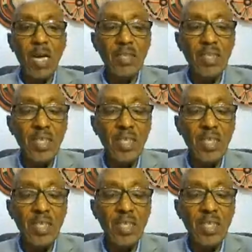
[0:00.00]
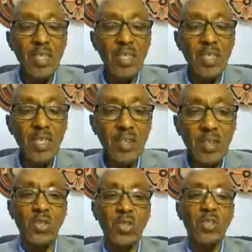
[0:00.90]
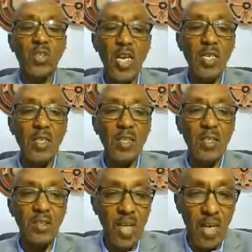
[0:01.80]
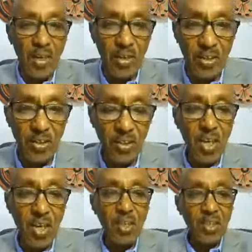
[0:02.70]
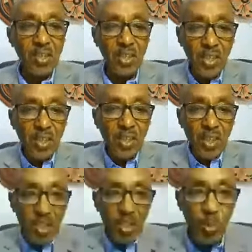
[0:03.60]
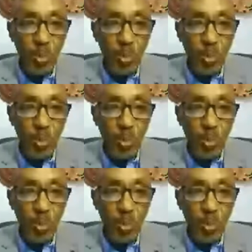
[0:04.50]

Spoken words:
And these young officers trained in Sandhurst, seeing the